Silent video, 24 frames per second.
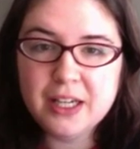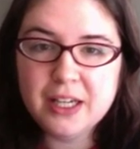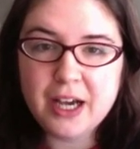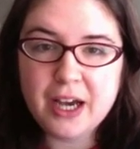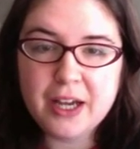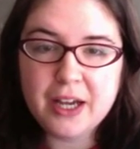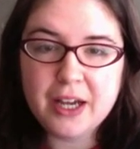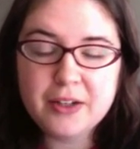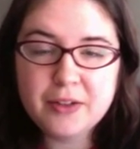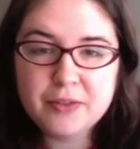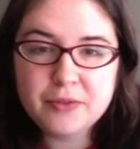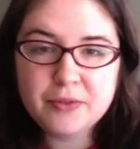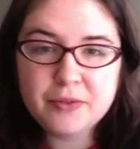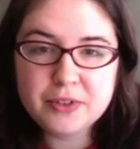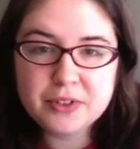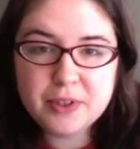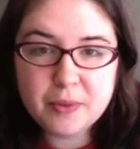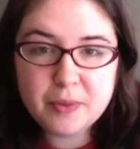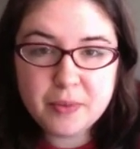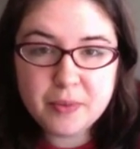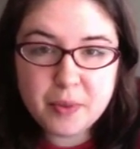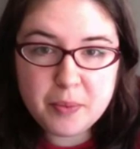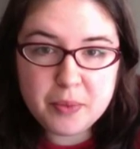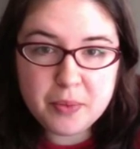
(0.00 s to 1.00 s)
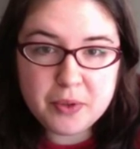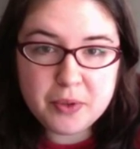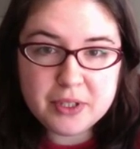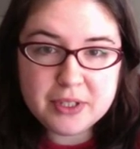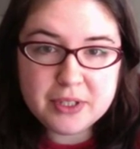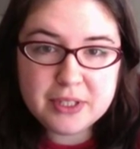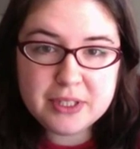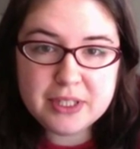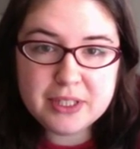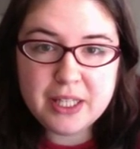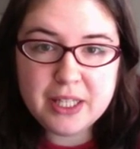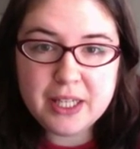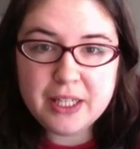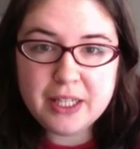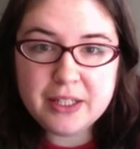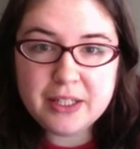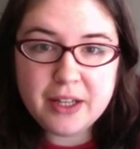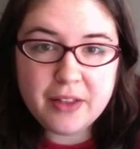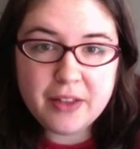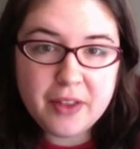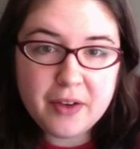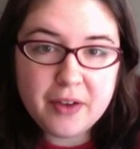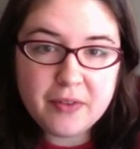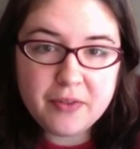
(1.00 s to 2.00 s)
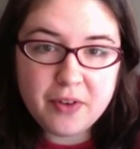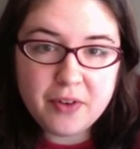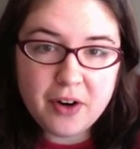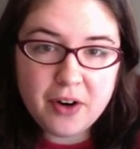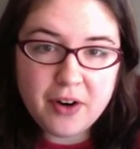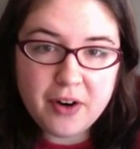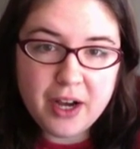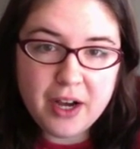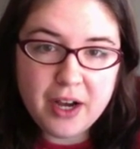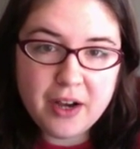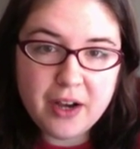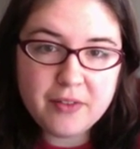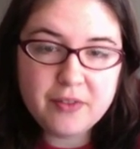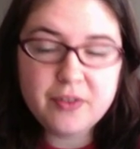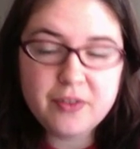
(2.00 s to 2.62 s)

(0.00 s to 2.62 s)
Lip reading: I know for some people it's like not that far out.